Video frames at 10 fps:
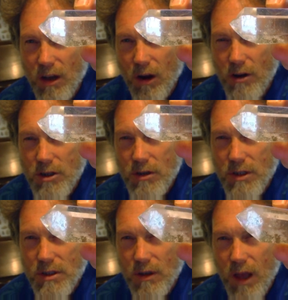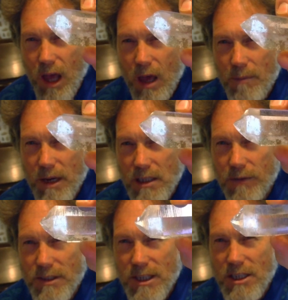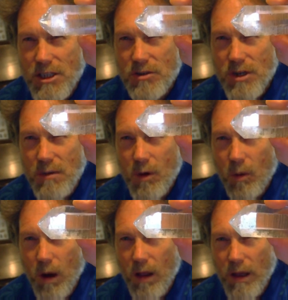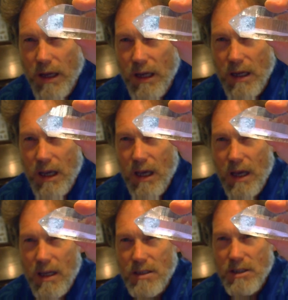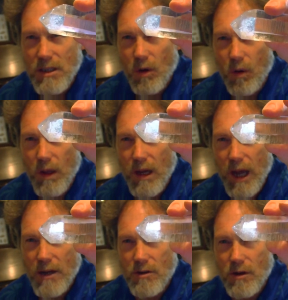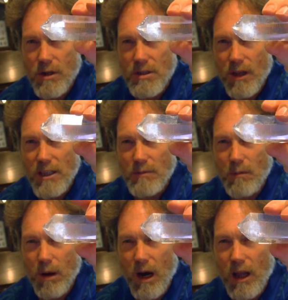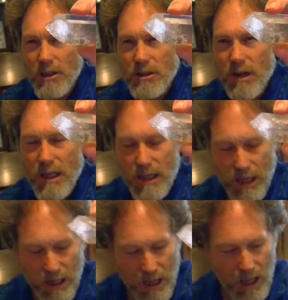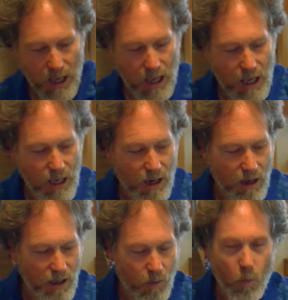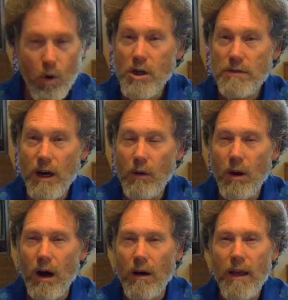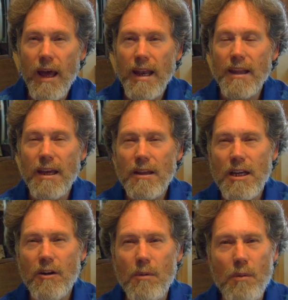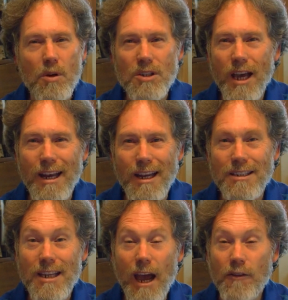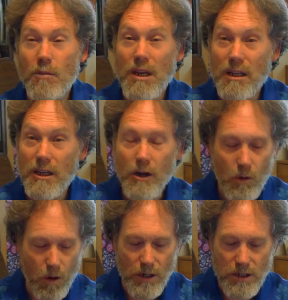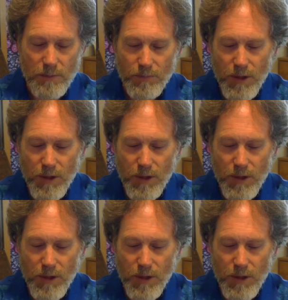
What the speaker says: a larger crystal, because of its extreme quality, this is a totally natural crystal, hasn't been polished or anything, works very well. Now, the other thing to remember is that it doesn't have to be clear quartz.